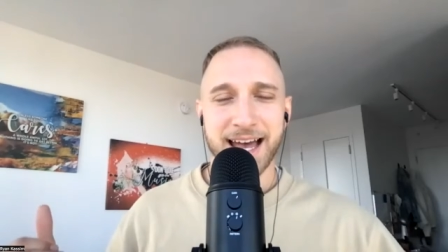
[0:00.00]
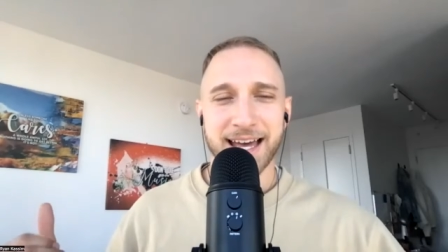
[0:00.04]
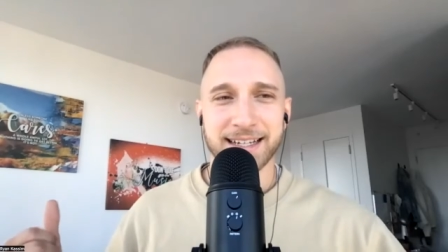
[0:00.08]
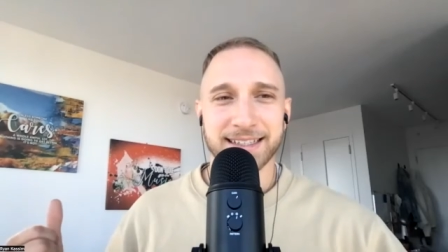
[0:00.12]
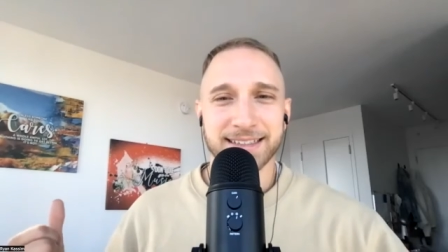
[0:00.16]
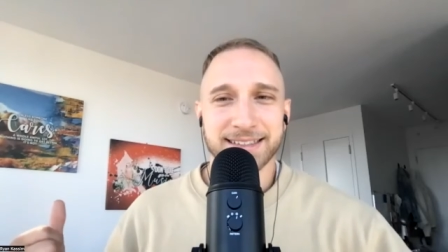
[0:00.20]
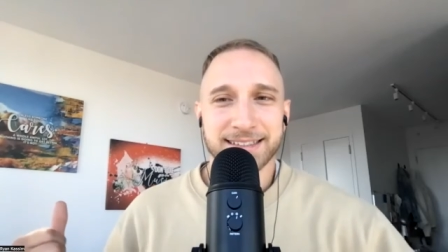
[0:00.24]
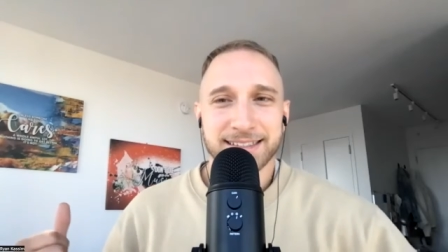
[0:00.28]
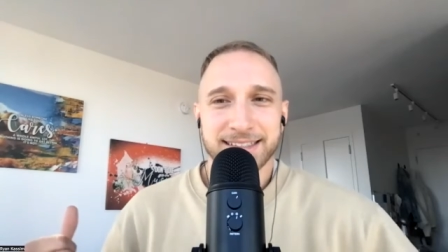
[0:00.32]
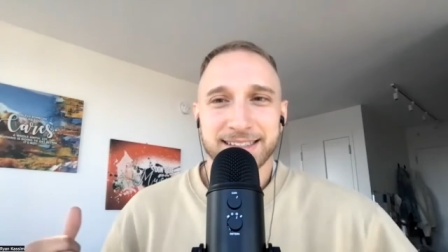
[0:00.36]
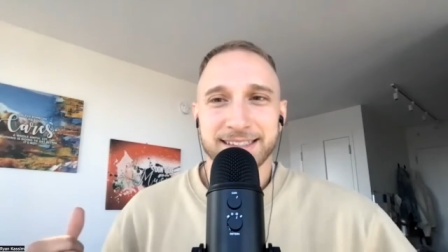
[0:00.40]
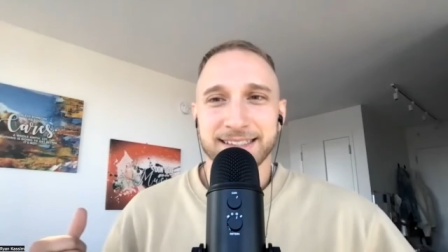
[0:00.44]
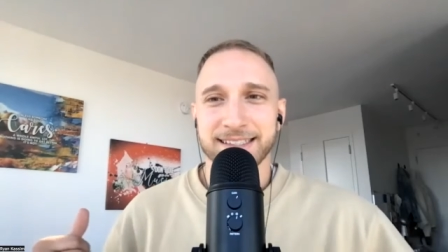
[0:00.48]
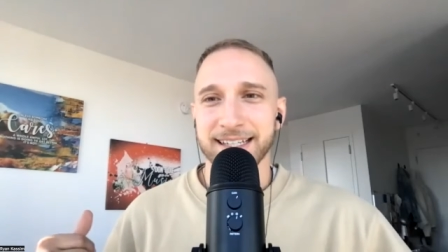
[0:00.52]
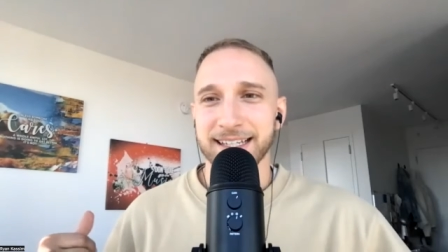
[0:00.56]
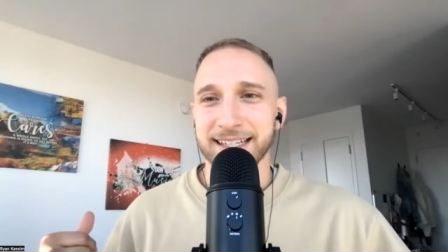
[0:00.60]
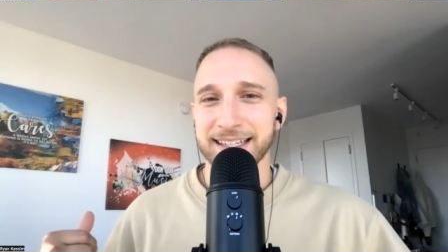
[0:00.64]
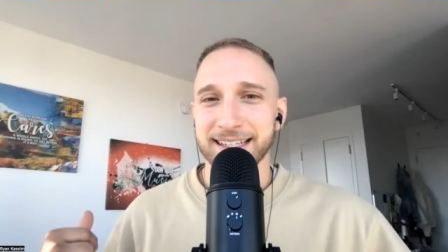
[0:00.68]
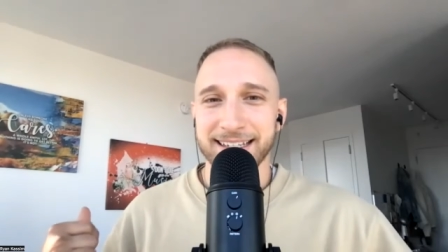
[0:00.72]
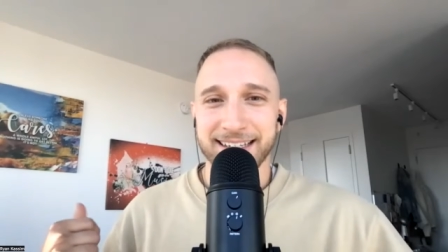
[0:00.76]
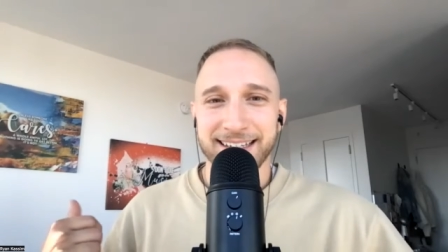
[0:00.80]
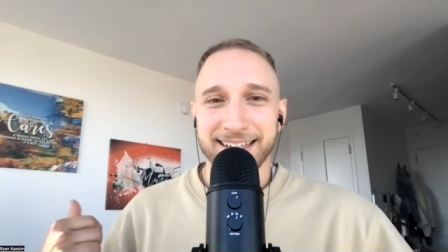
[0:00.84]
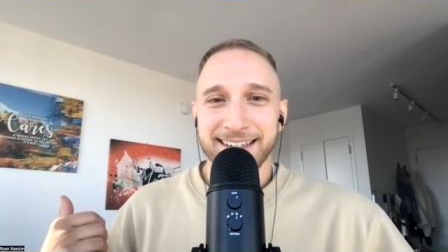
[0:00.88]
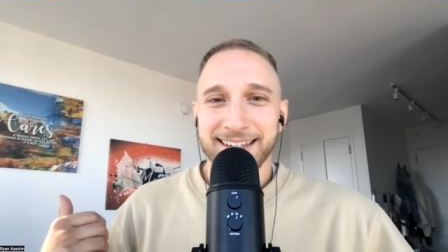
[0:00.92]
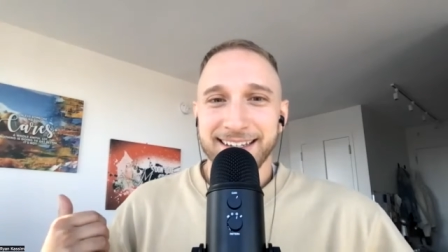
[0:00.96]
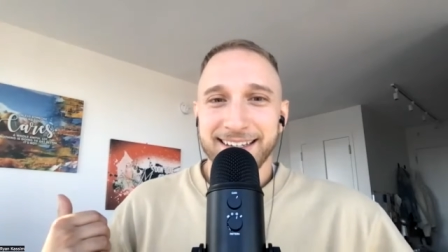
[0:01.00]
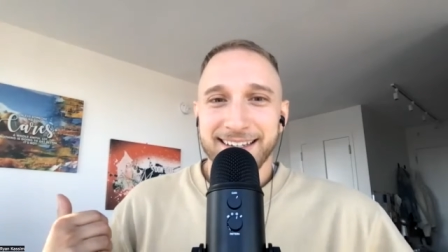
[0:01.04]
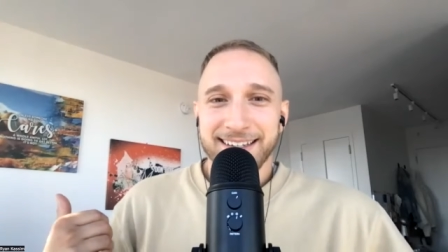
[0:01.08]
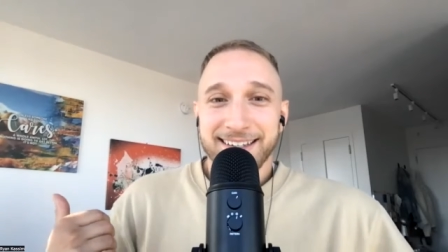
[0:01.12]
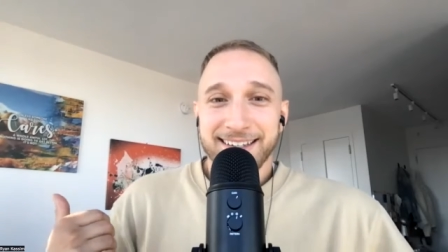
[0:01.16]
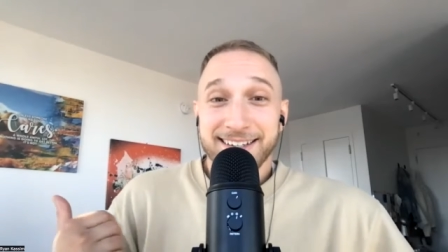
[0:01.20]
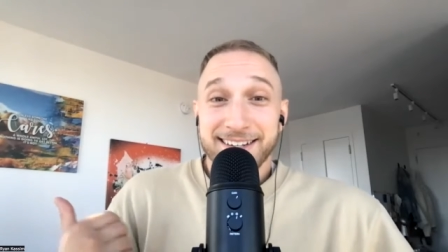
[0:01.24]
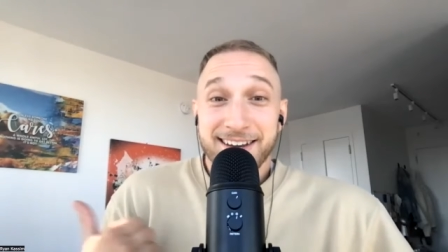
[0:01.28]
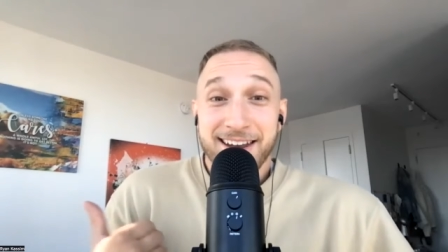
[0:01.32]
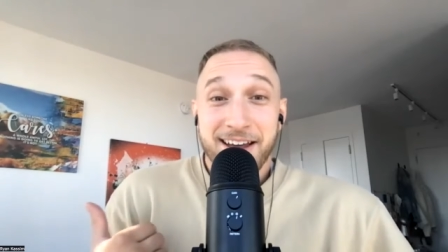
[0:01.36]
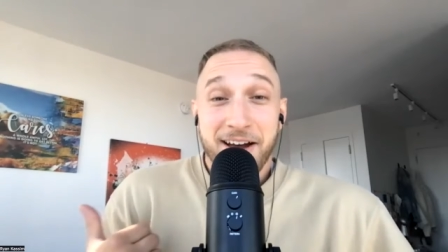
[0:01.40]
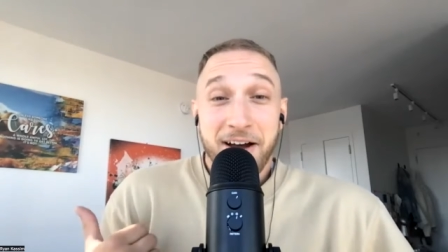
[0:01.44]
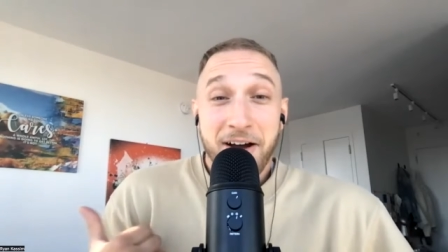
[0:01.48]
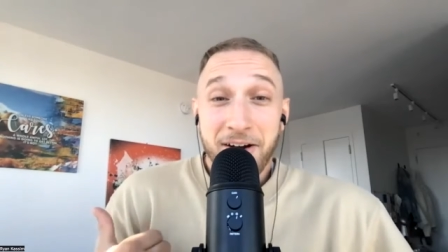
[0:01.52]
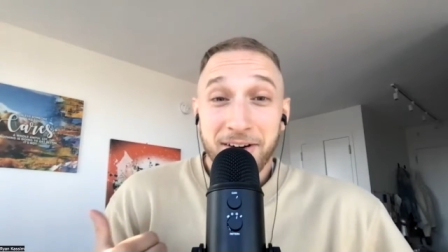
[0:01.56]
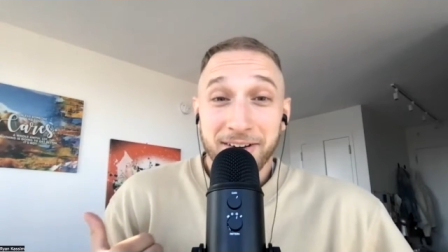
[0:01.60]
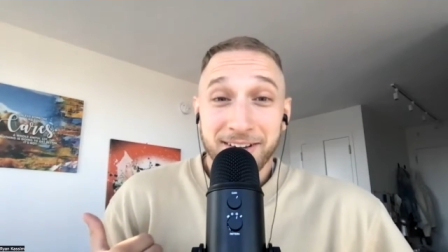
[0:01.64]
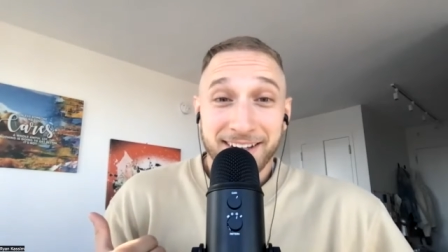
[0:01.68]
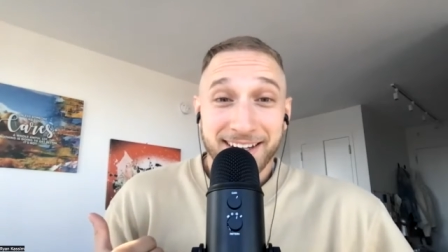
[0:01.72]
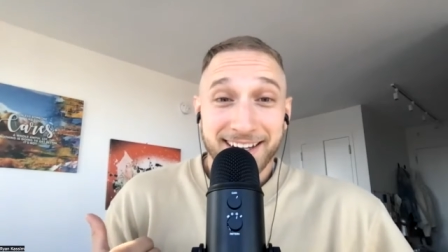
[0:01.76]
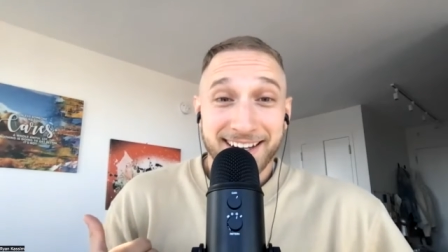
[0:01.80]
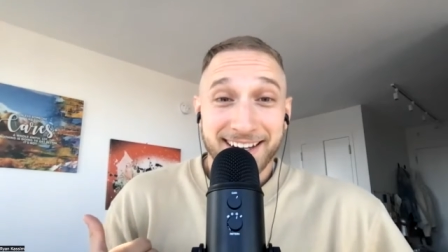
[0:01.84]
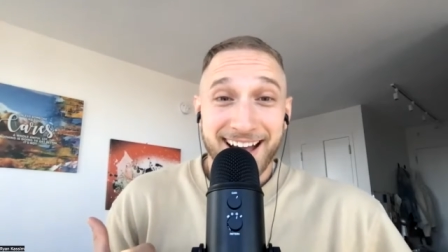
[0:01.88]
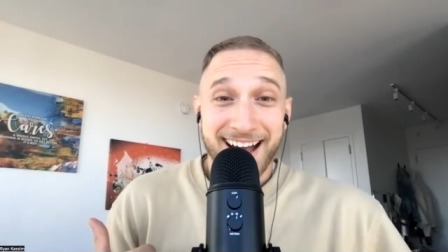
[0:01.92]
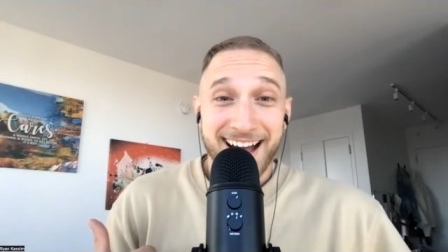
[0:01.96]
and it's just like, no,
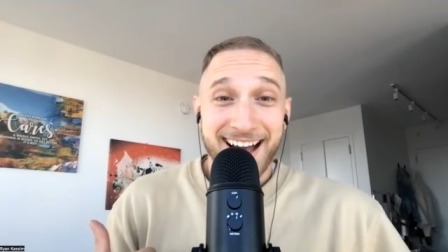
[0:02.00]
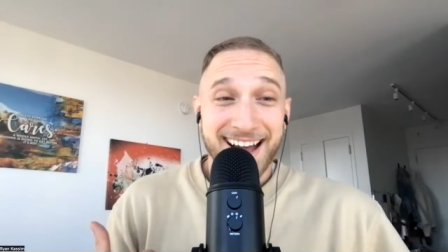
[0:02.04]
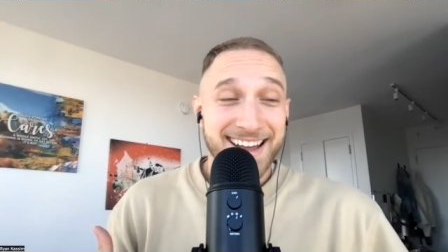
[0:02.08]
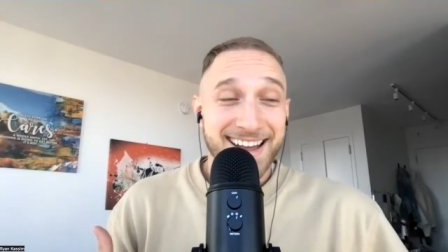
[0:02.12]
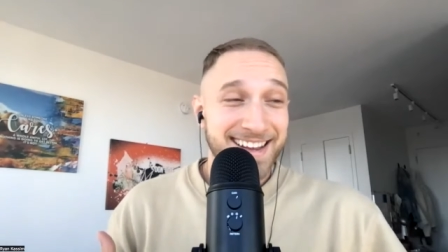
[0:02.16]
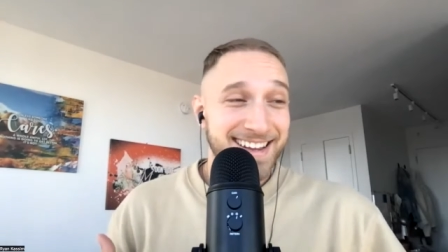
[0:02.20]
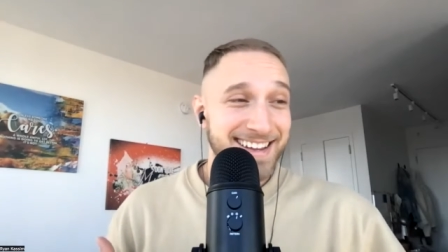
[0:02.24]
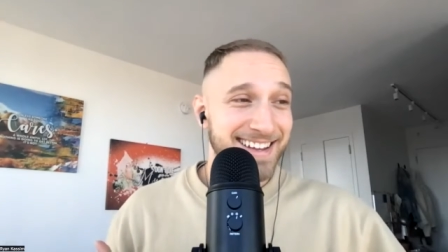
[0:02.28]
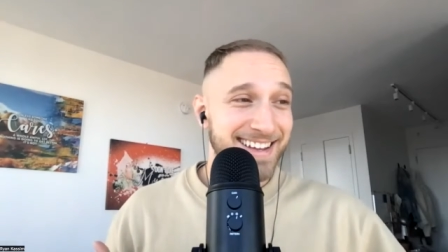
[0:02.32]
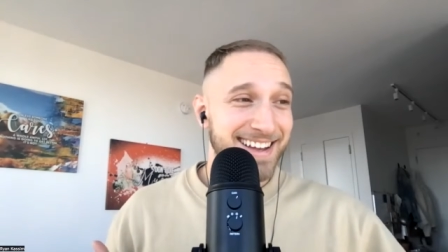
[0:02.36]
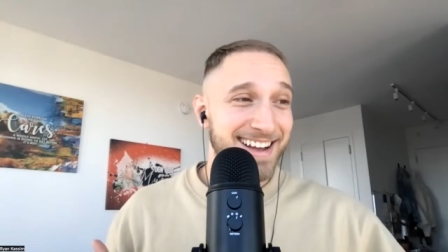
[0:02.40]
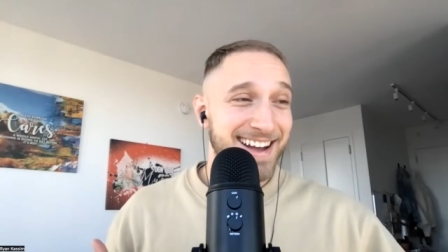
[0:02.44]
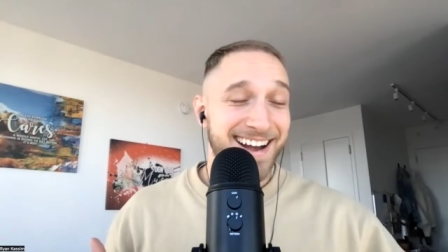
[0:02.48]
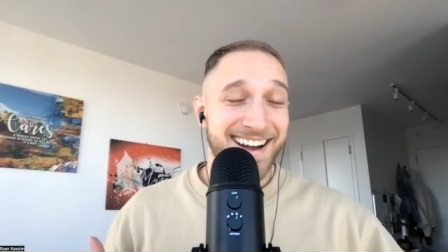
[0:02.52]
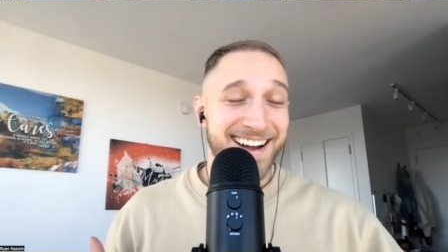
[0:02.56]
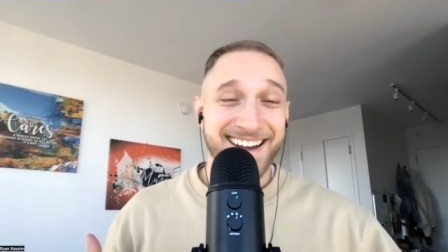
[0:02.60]
like I